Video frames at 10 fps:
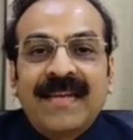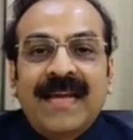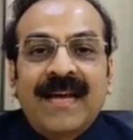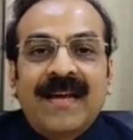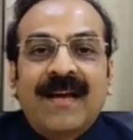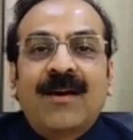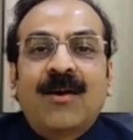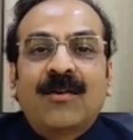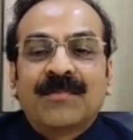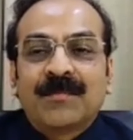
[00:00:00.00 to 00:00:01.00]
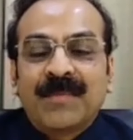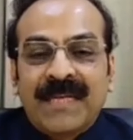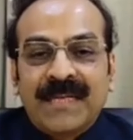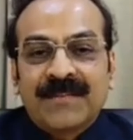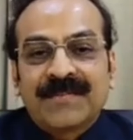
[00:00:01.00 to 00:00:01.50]
of a period
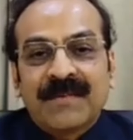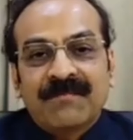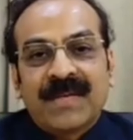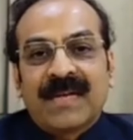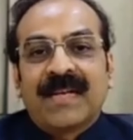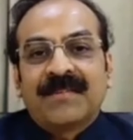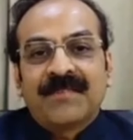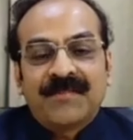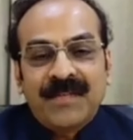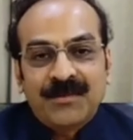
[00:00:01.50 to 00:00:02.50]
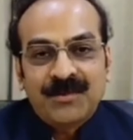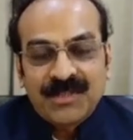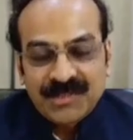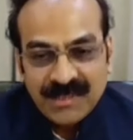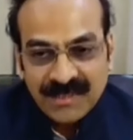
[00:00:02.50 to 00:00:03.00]
of somewhere like 50 to
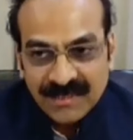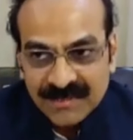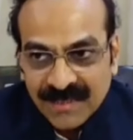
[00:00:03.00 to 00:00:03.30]
60 years